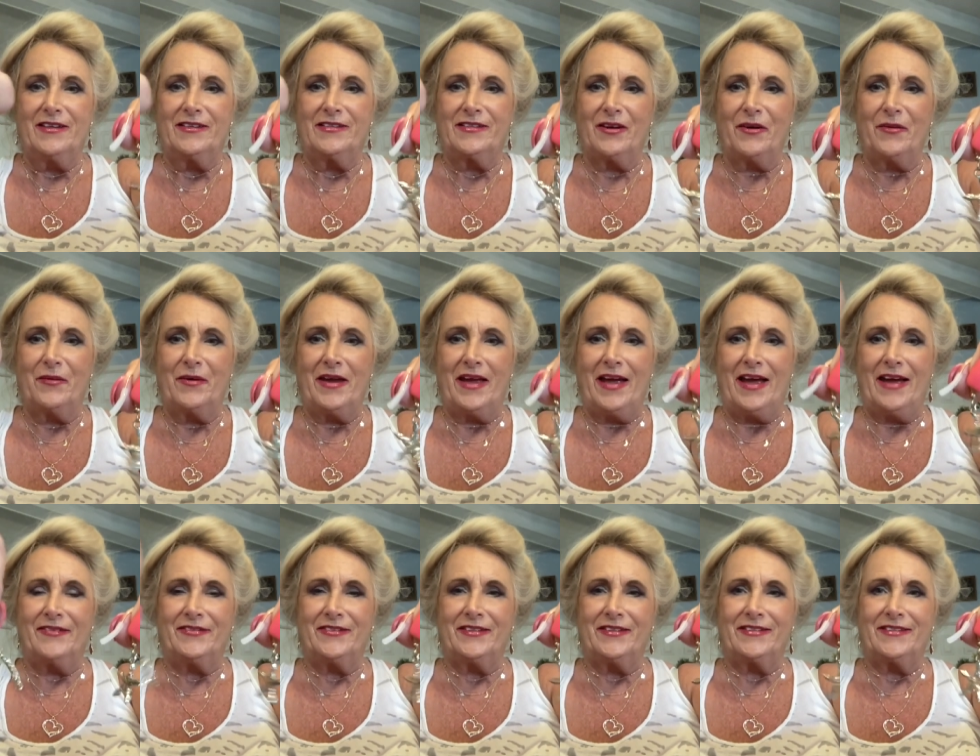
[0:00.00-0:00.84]
So we
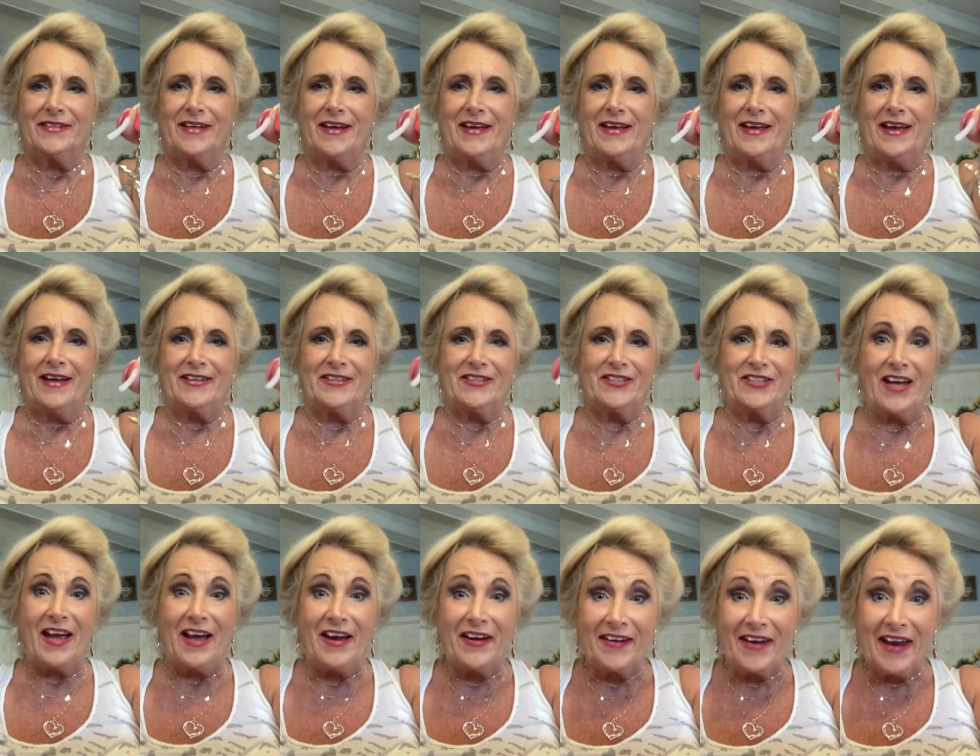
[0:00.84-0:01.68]
have to say a
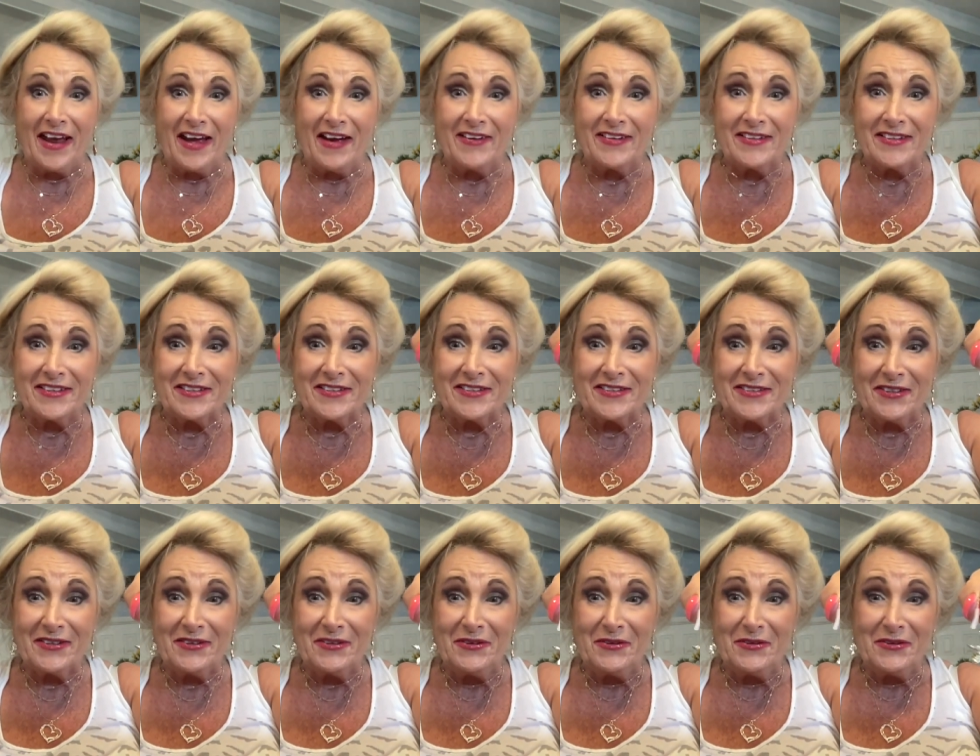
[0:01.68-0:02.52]
shout out to
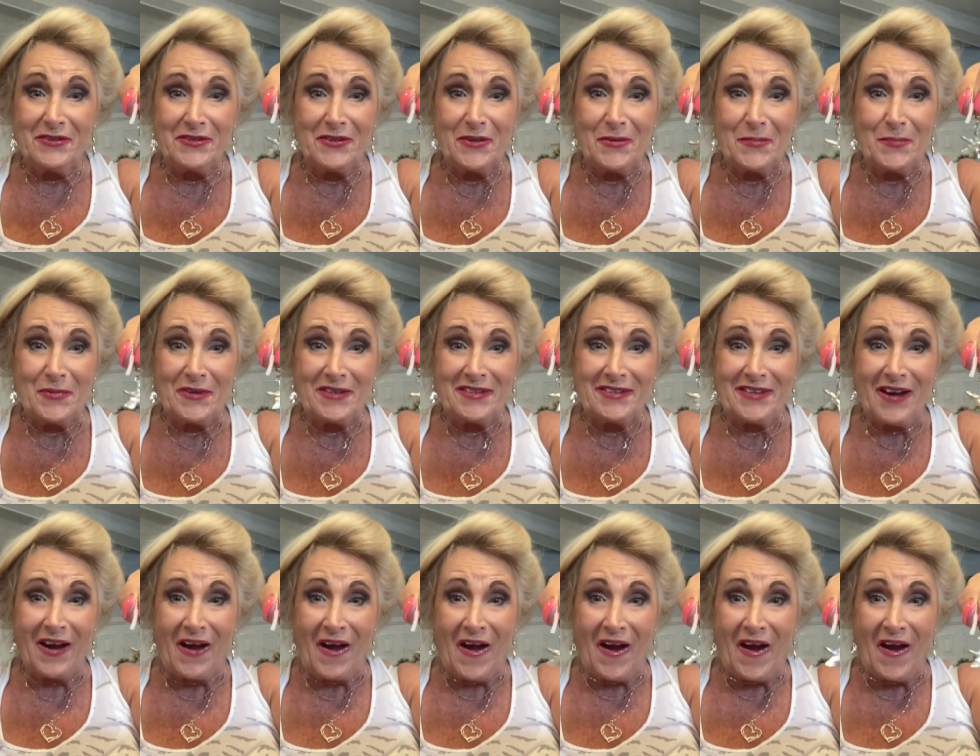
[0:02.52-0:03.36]
Sue
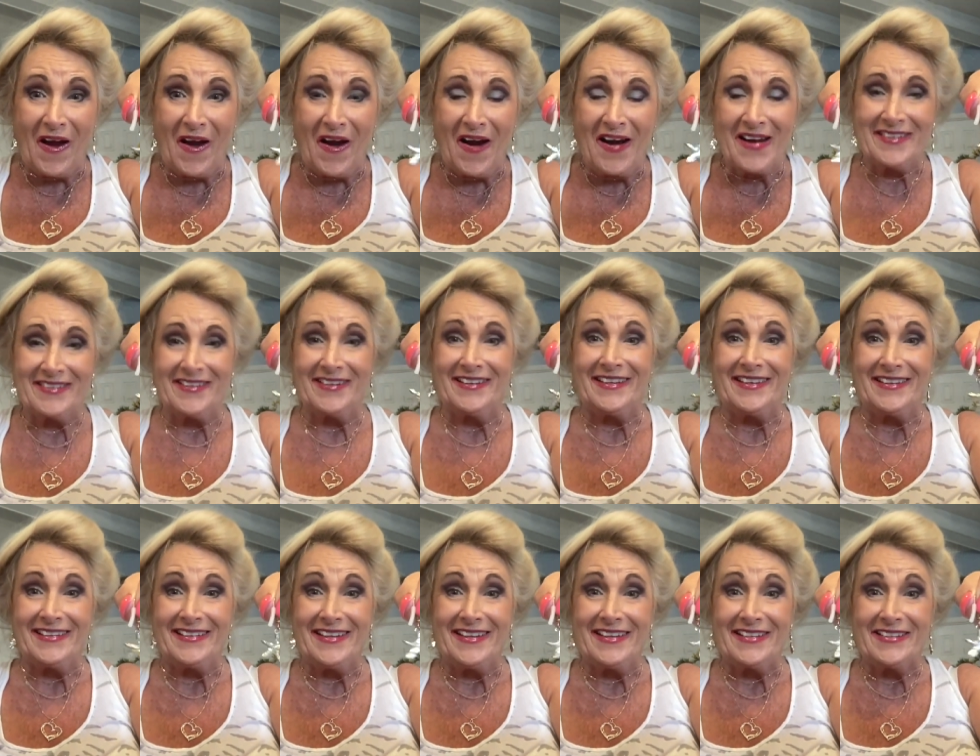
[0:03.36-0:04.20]
Superstars. Look
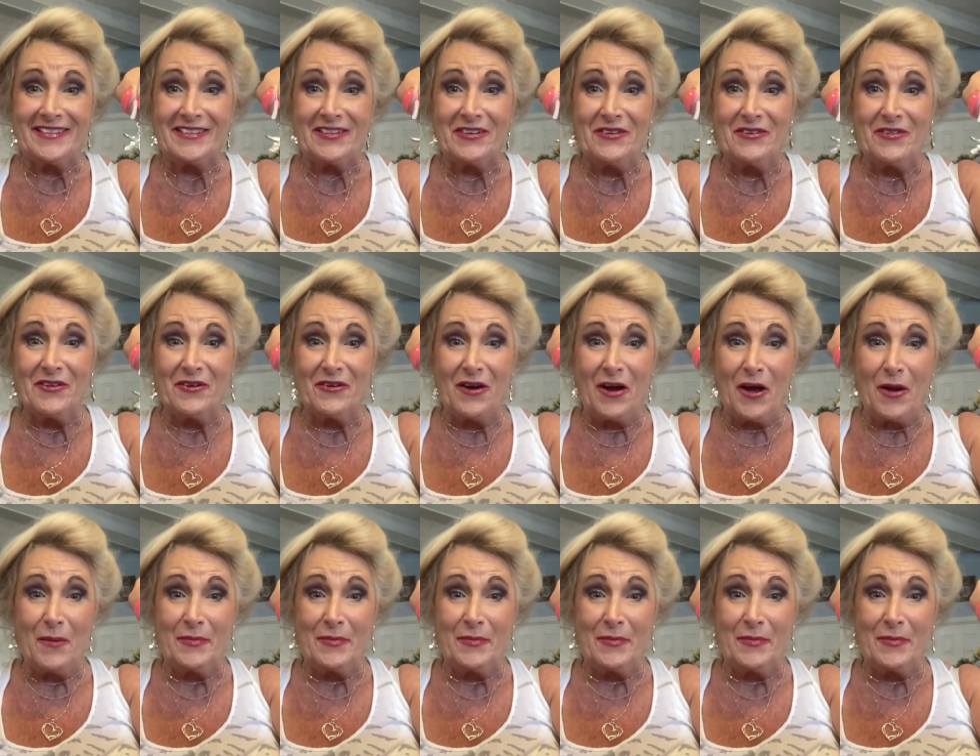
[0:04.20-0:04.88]
at this, Sue, they're all